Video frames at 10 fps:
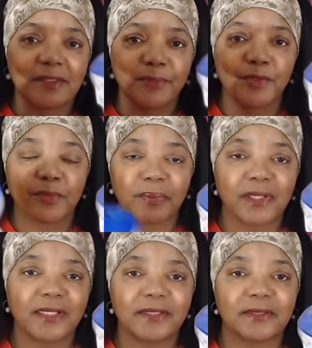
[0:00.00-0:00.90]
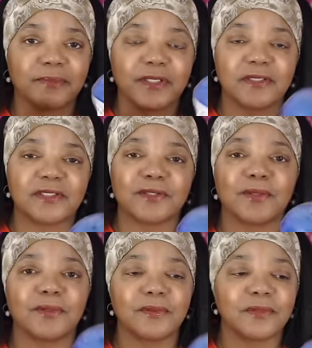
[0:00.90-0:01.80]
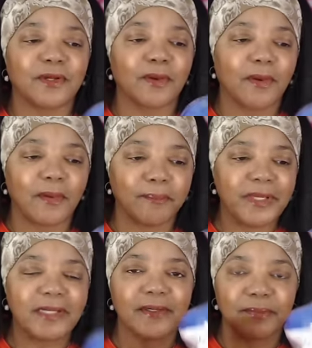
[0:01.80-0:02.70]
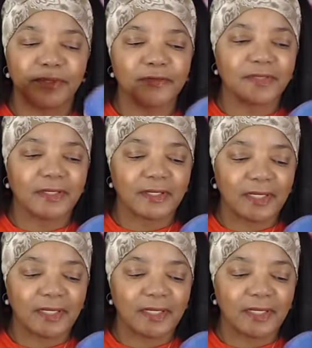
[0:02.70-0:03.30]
to be replaced because they're old, they're all beat up and everything.